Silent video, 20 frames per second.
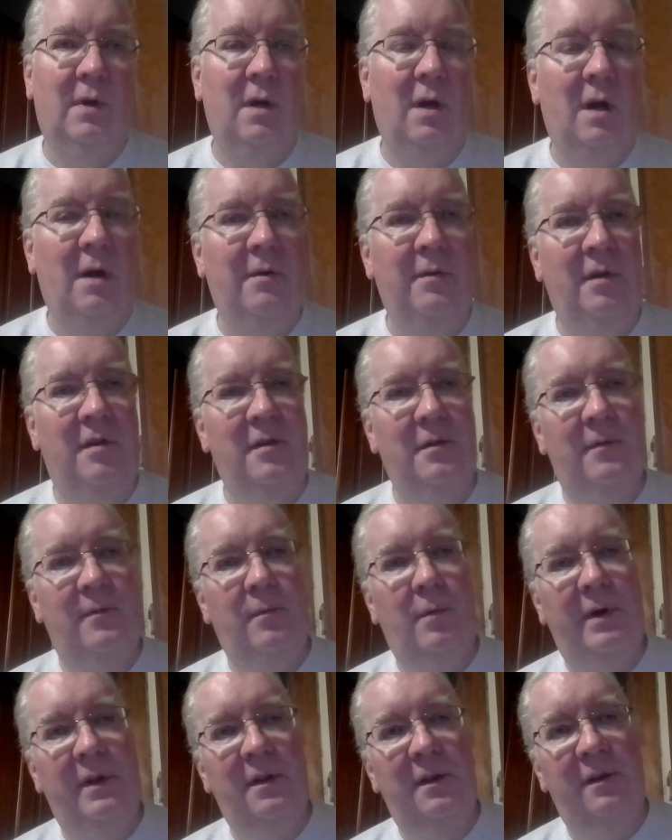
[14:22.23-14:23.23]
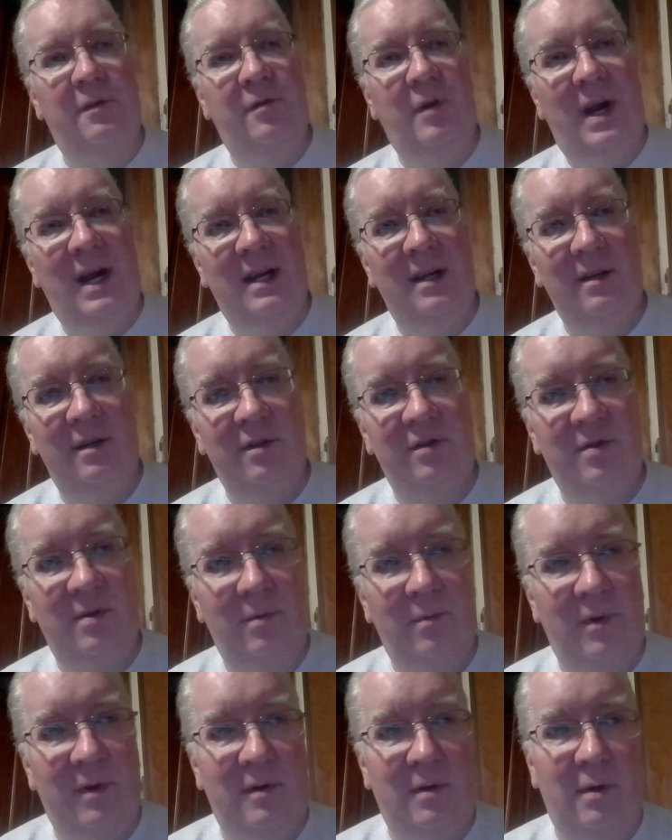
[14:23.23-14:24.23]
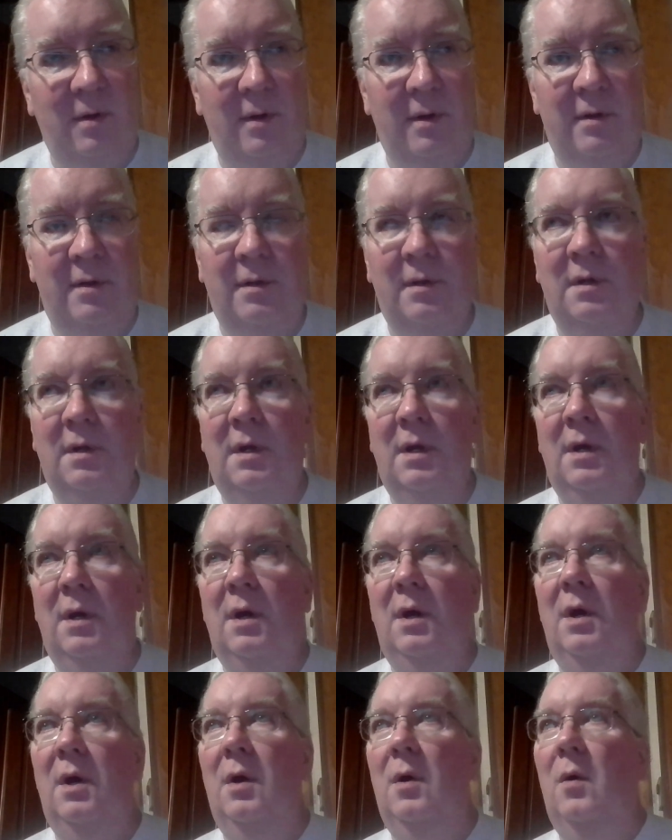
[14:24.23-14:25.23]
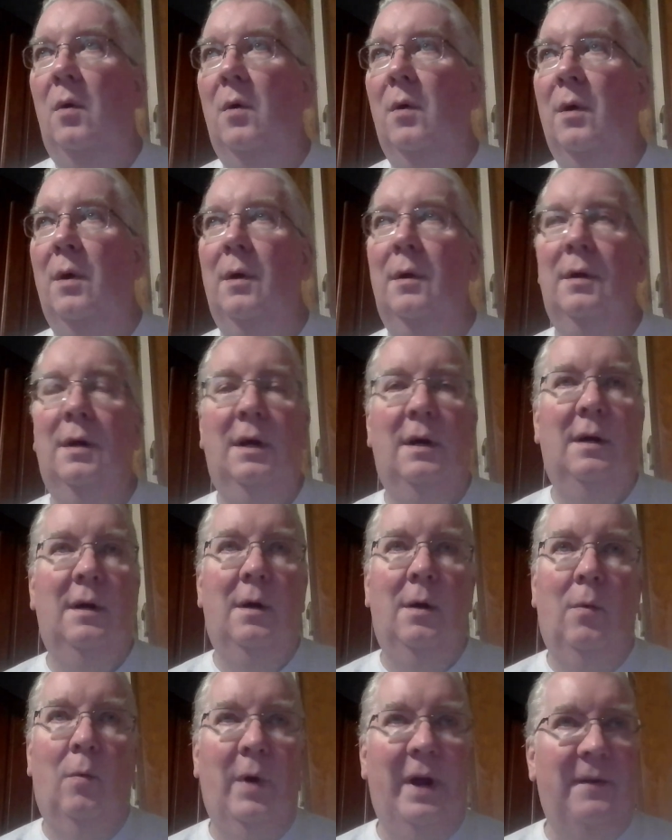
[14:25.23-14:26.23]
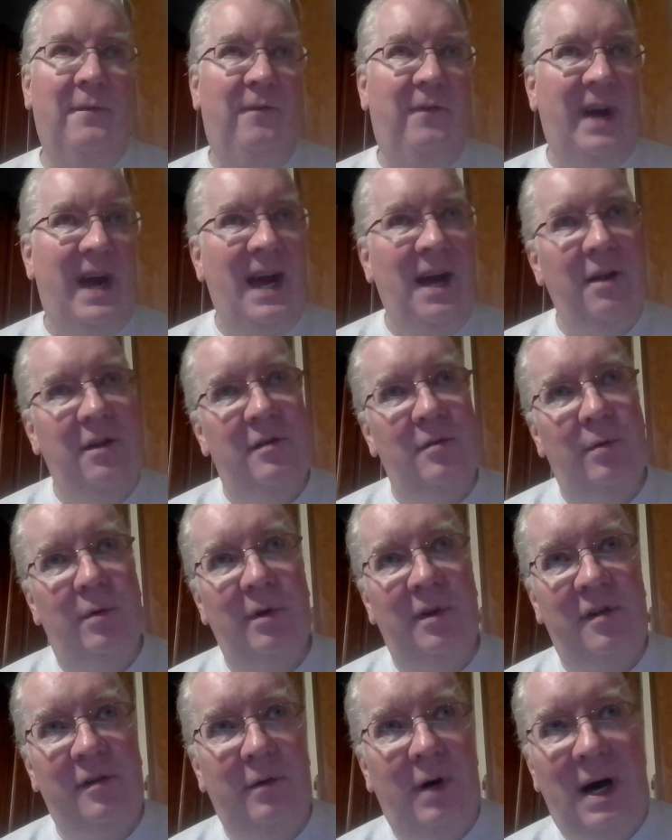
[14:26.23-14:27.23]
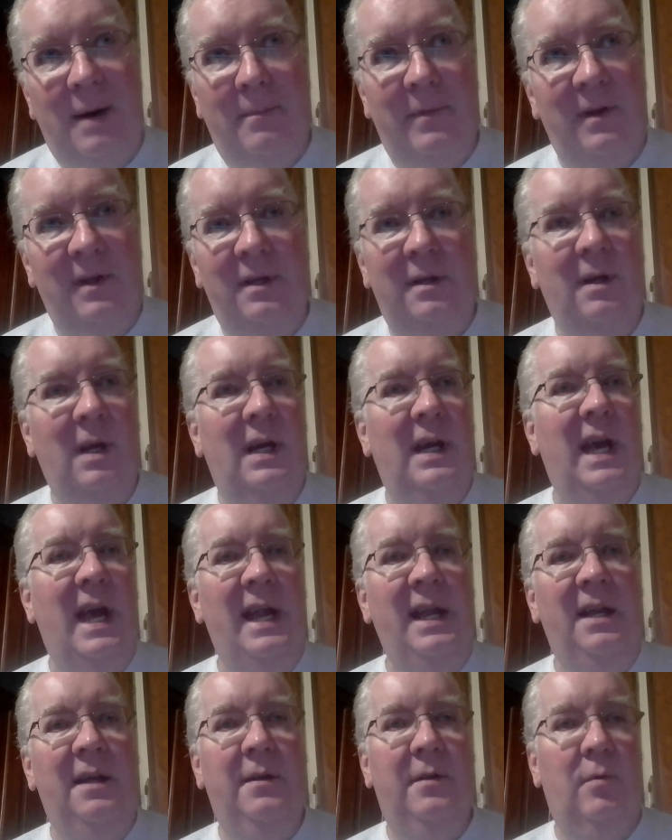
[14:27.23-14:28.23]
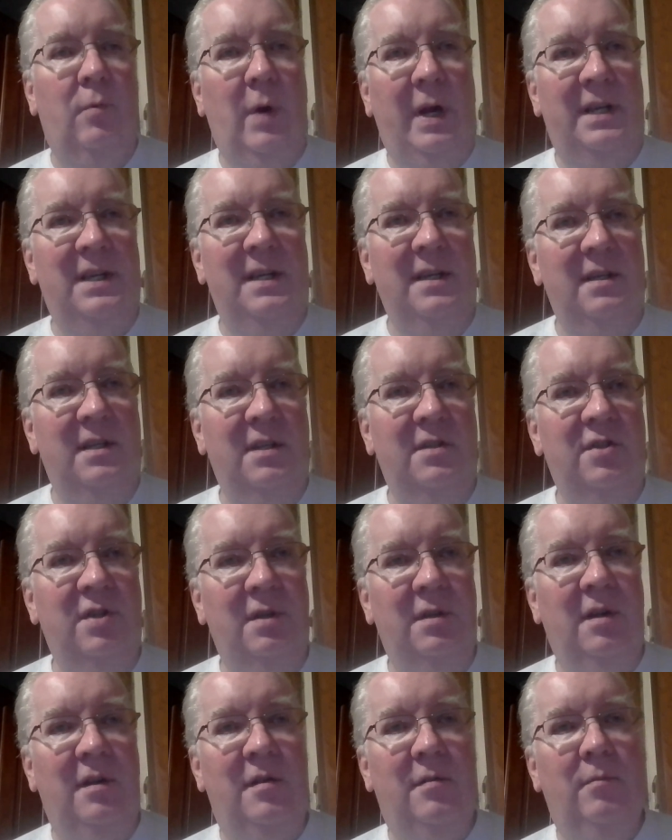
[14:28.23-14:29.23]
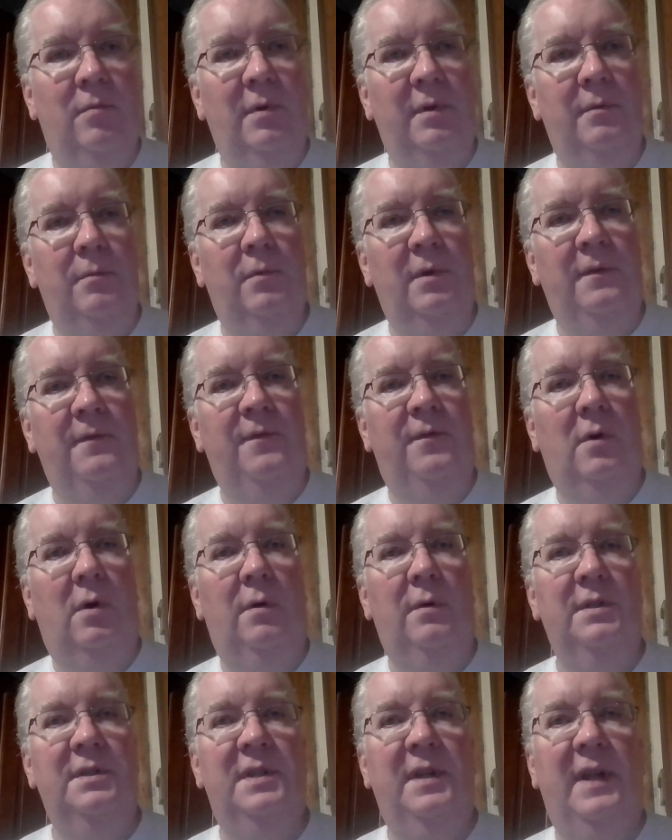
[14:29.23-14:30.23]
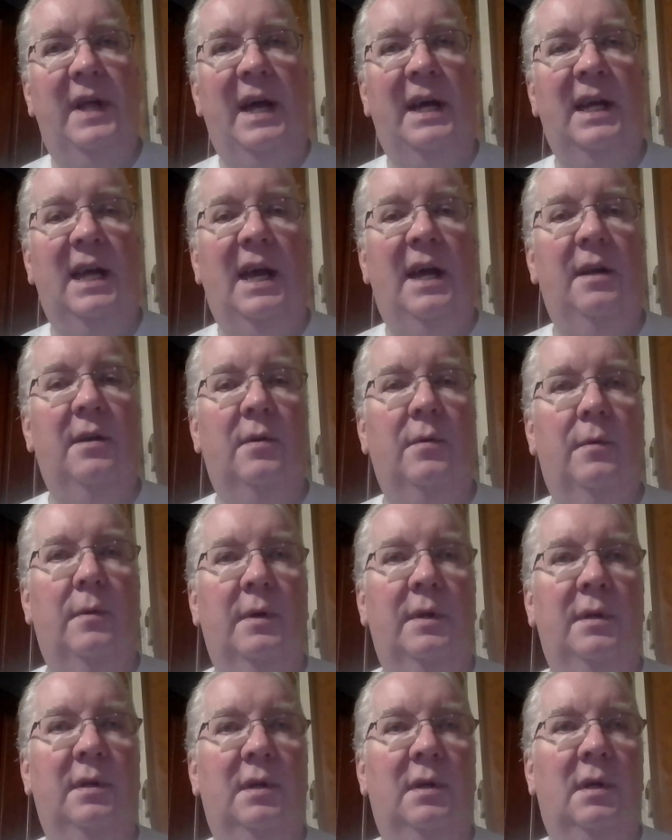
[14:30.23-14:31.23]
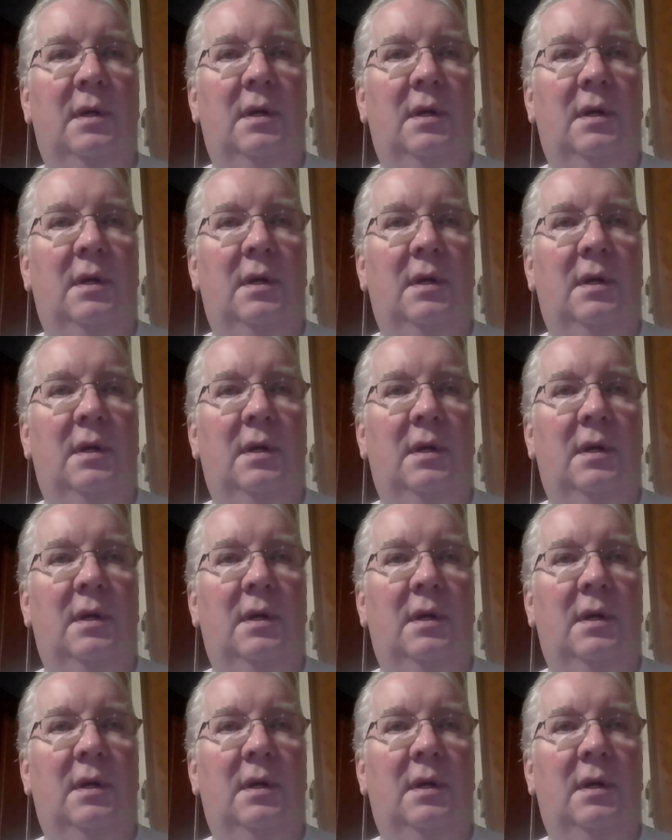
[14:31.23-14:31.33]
regardless of whether the track condition was good or wet fast or sloppy. Any of the wet conditions would fall into that category.